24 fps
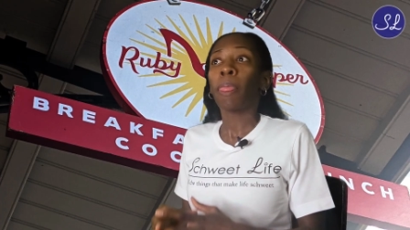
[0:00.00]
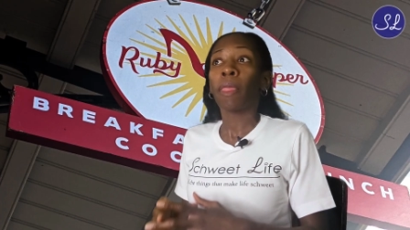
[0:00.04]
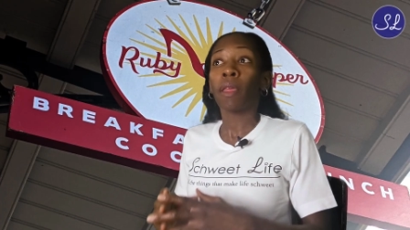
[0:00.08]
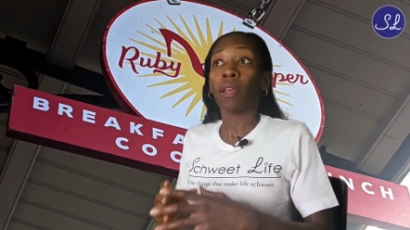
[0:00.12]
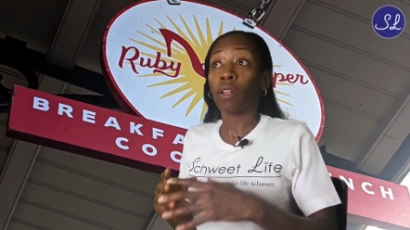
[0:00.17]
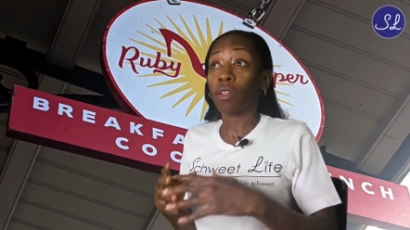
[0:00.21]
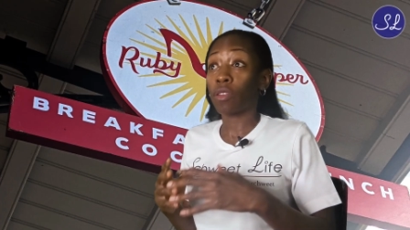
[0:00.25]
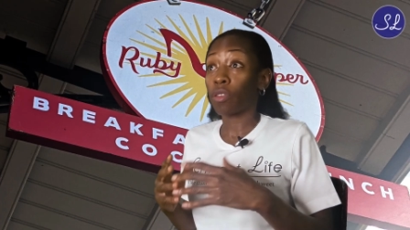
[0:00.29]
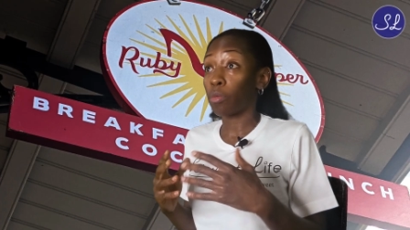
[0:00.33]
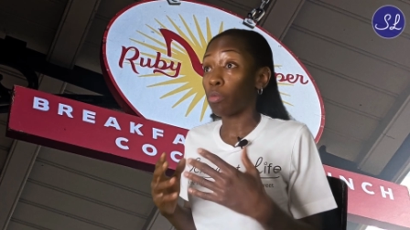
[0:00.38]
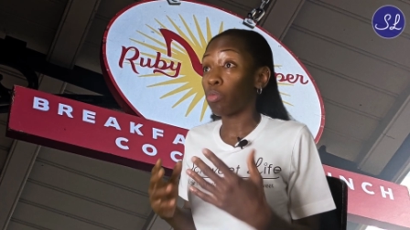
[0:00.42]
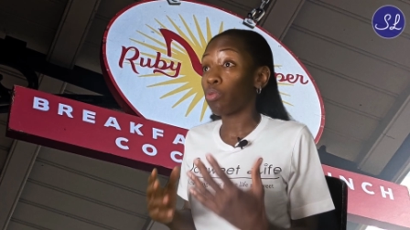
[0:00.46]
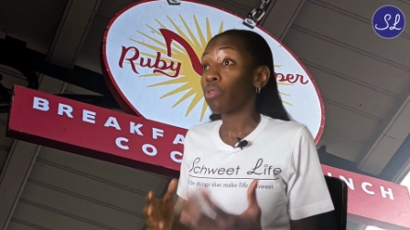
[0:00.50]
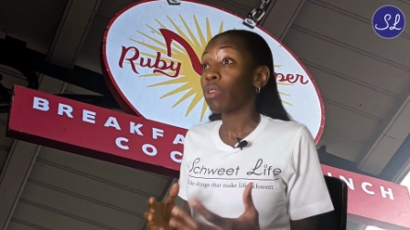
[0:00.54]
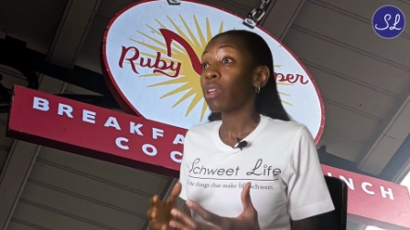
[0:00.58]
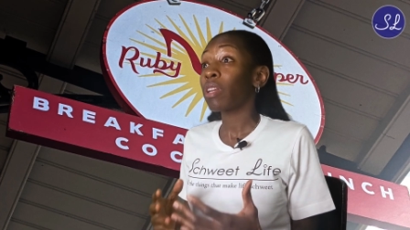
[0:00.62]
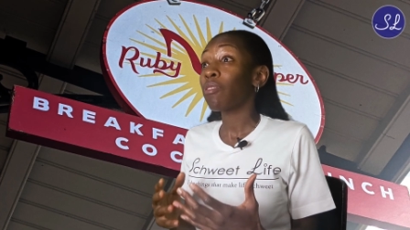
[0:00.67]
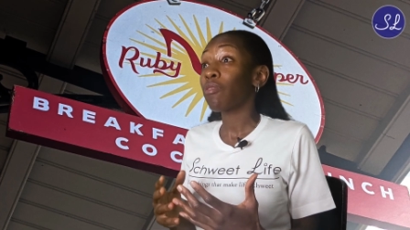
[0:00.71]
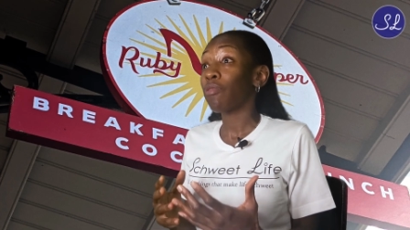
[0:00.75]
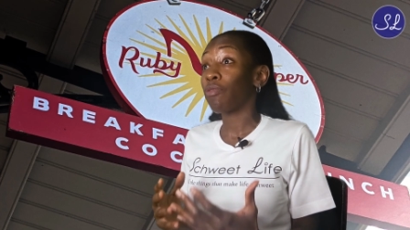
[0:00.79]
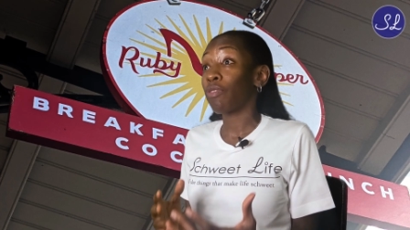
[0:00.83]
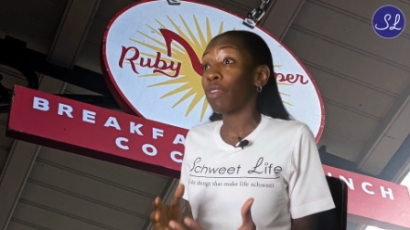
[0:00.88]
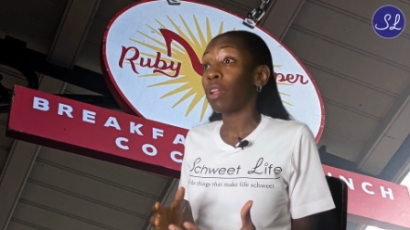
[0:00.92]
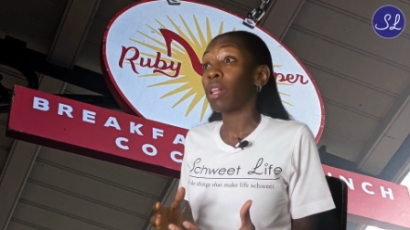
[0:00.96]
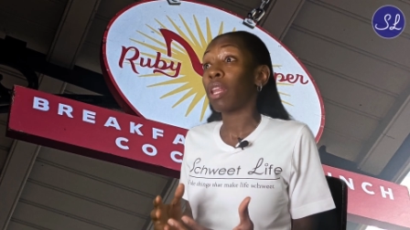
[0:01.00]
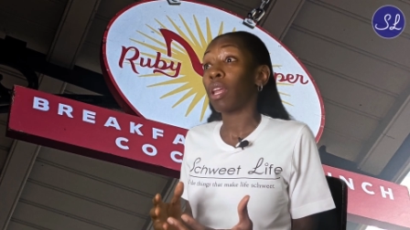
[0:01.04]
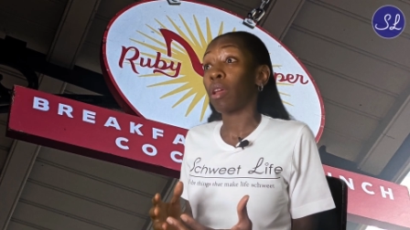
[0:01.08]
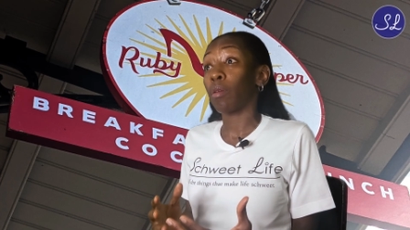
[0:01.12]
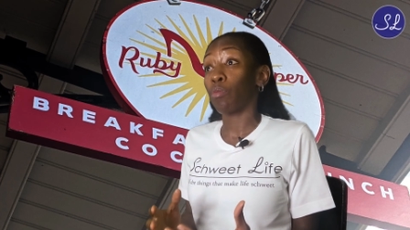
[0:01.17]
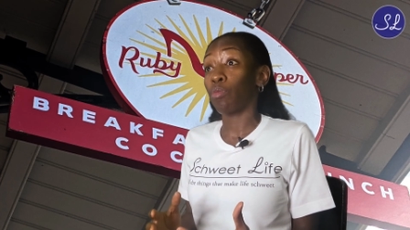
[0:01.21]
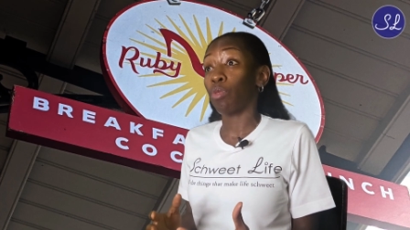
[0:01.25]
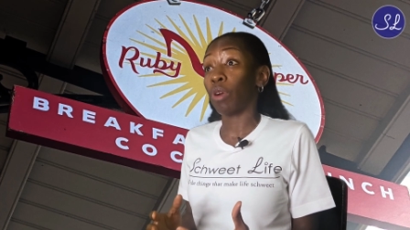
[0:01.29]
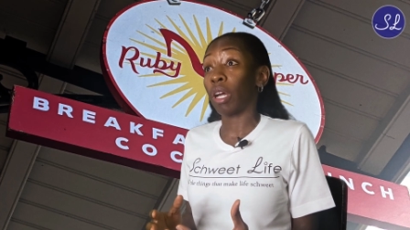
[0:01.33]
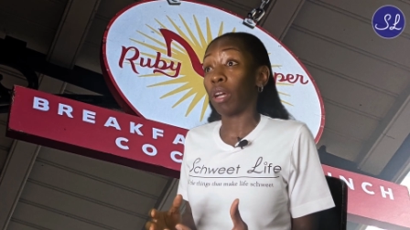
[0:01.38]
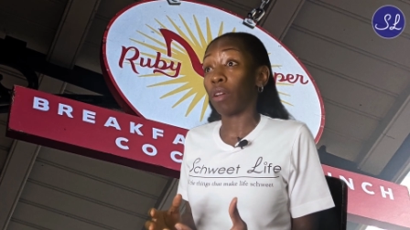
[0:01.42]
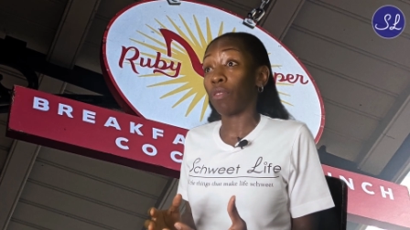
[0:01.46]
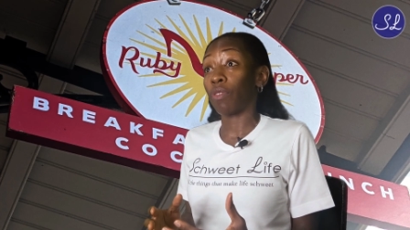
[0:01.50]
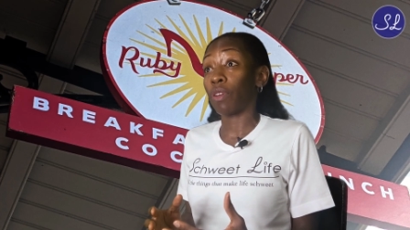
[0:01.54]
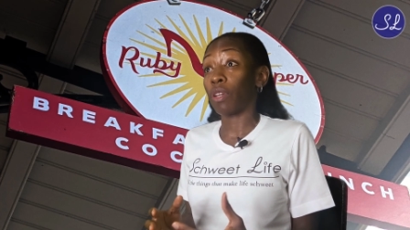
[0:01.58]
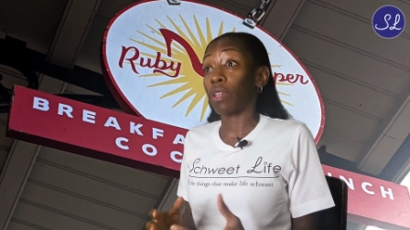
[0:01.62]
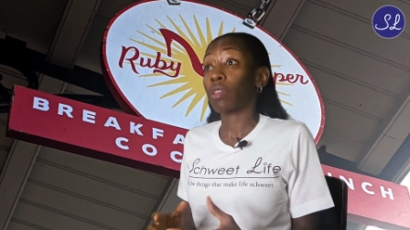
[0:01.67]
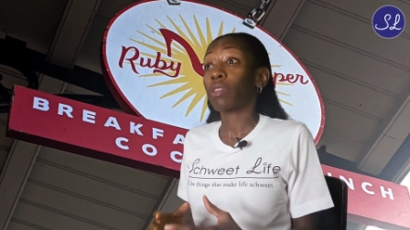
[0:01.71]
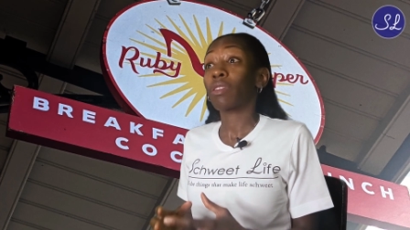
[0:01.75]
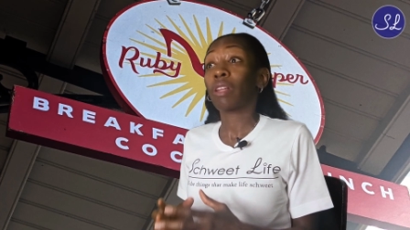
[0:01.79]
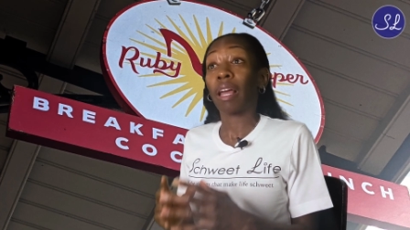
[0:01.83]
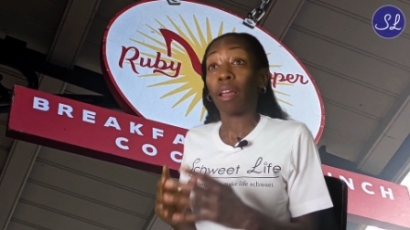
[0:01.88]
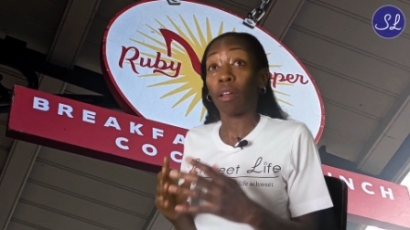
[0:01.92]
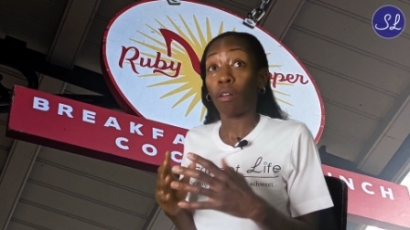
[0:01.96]
It's a pretty filling
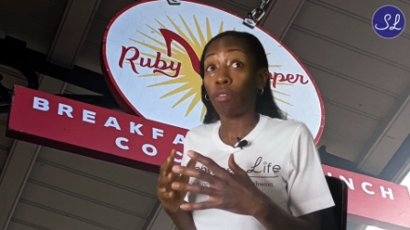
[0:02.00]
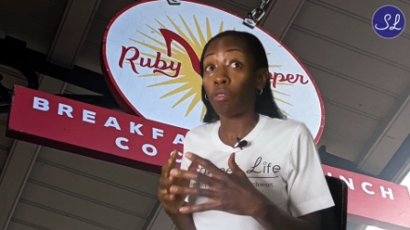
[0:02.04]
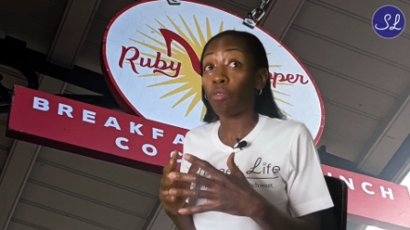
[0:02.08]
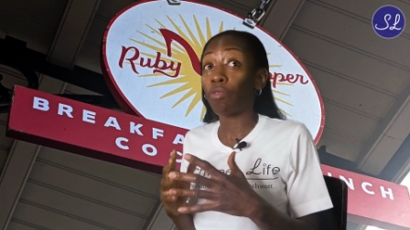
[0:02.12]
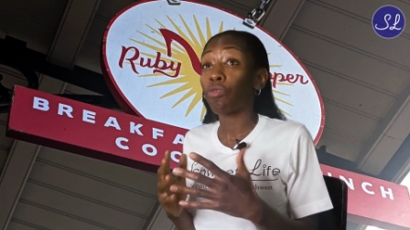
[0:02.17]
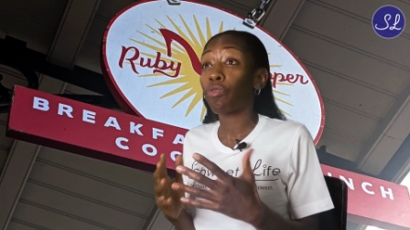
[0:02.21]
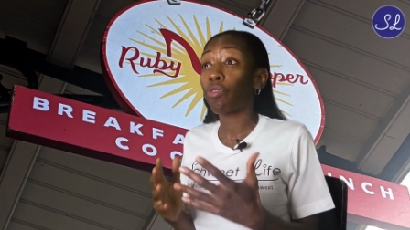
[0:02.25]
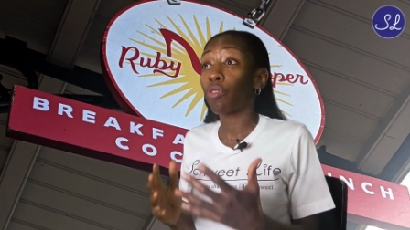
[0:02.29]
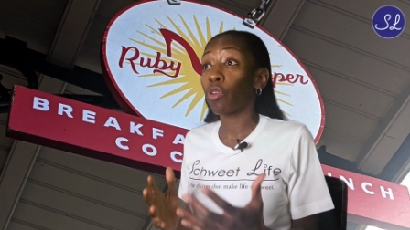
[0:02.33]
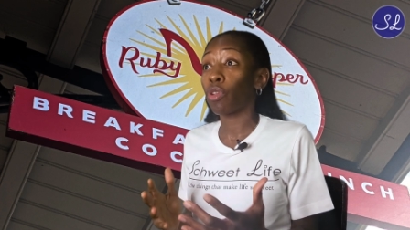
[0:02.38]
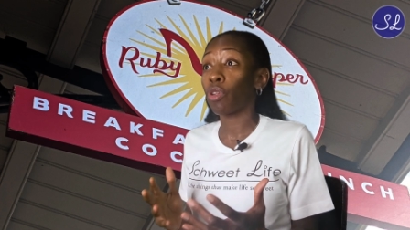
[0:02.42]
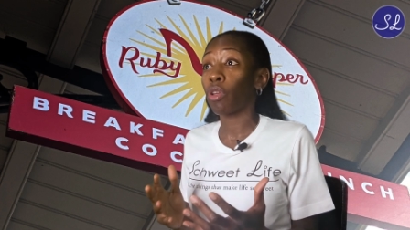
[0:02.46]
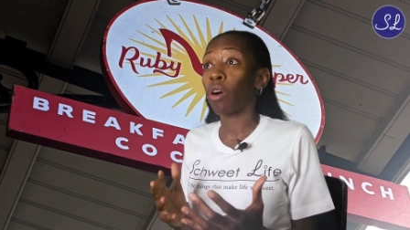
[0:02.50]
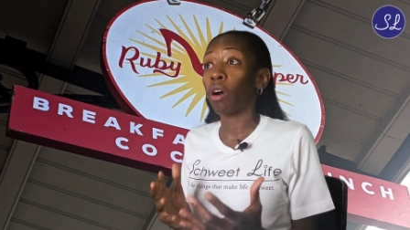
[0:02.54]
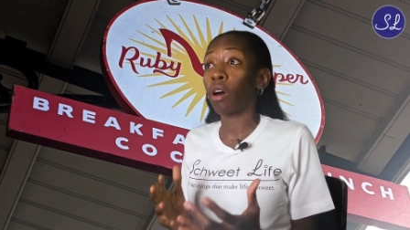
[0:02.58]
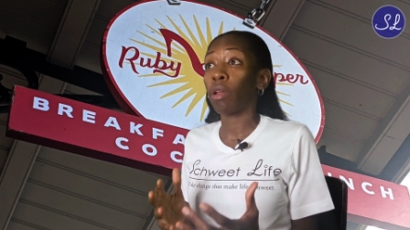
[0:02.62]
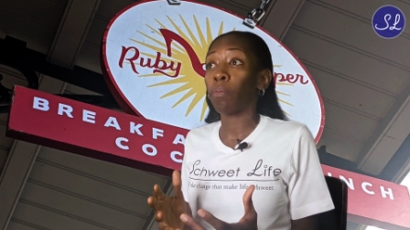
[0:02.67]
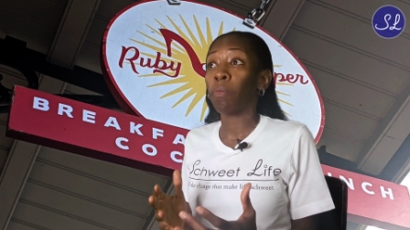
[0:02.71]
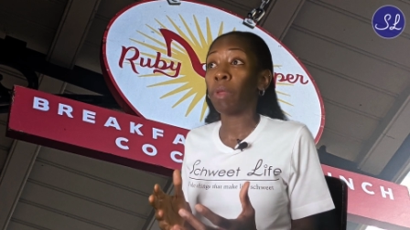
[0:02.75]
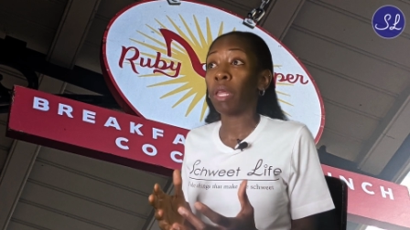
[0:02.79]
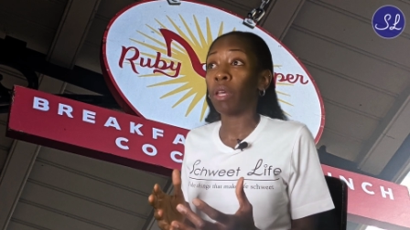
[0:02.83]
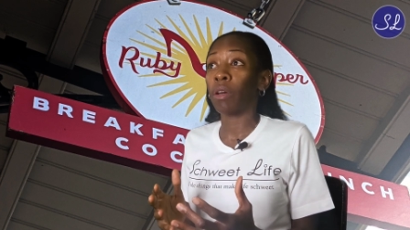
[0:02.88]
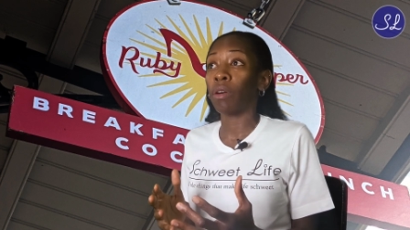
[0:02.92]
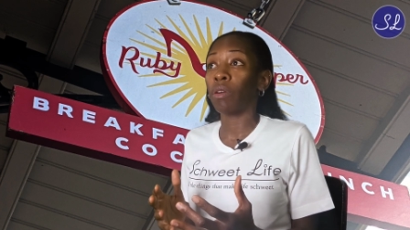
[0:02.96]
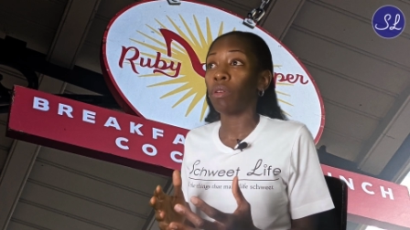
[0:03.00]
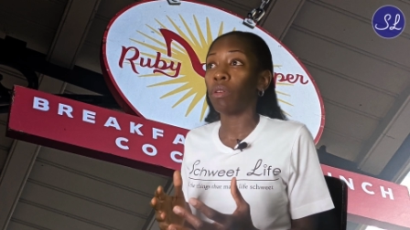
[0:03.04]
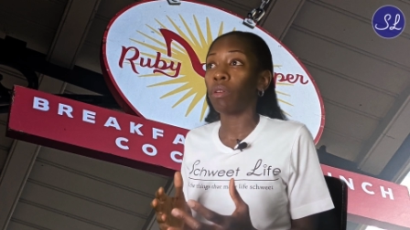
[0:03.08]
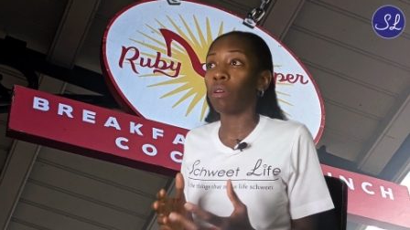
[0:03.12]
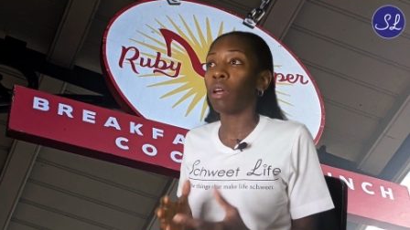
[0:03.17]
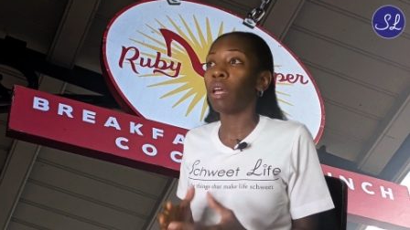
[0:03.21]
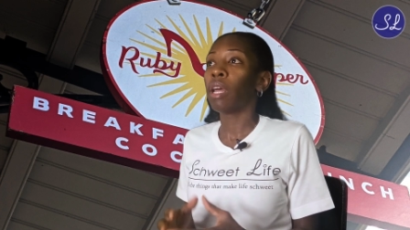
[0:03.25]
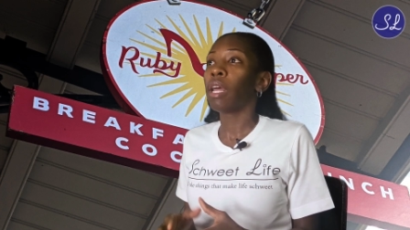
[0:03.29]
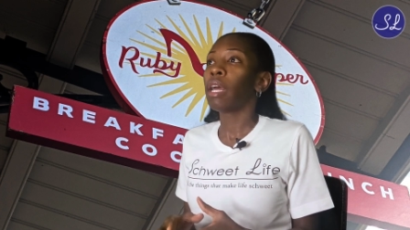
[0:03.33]
breakfast, like a full-on meal.